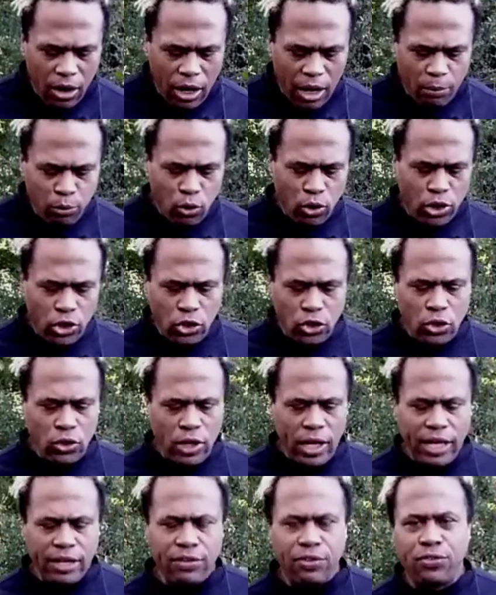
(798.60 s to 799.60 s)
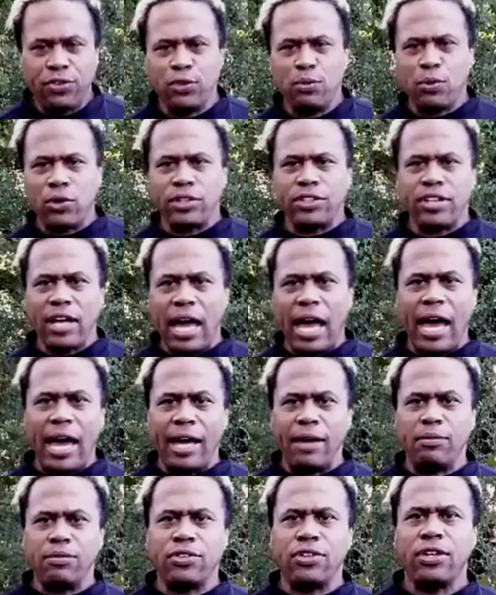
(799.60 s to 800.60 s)
I'm going to do that a few more
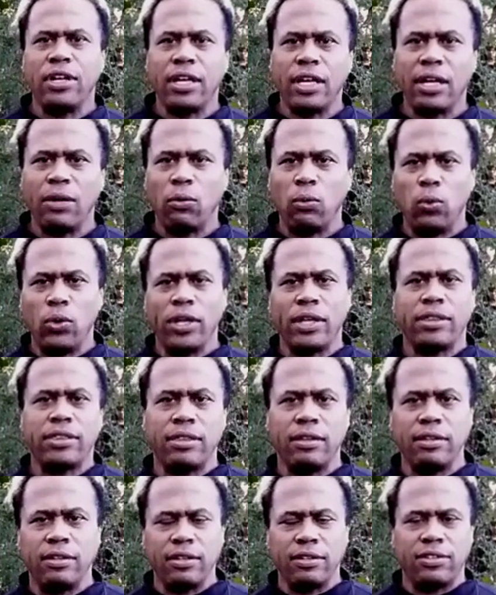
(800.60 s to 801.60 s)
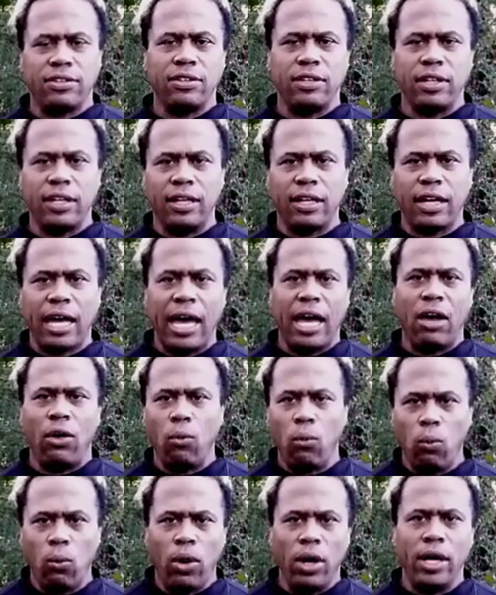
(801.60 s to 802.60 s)
times with this, the
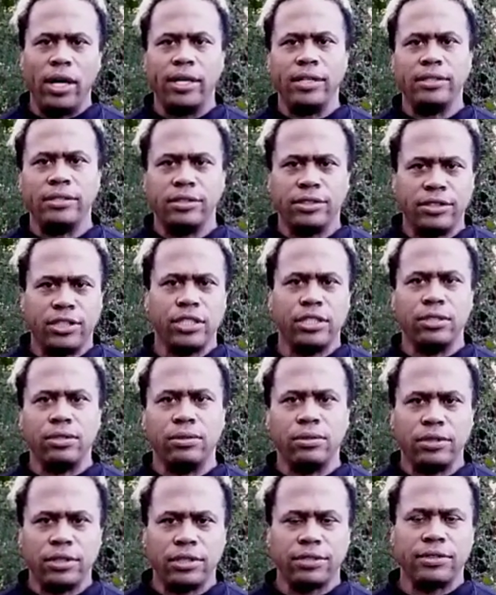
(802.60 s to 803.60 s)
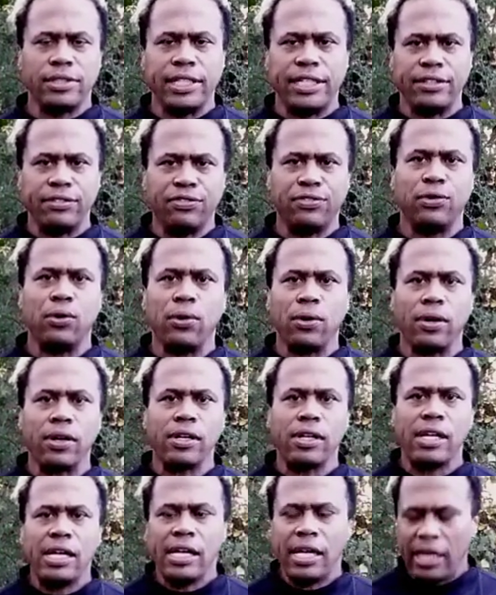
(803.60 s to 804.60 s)
count one, two, three, four,
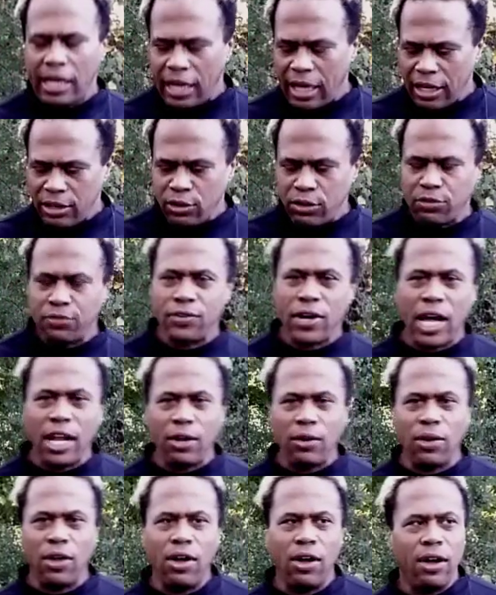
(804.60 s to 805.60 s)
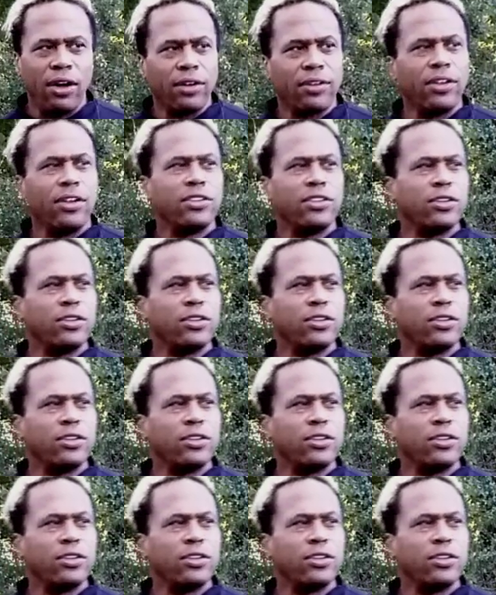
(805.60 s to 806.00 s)
and you can follow along.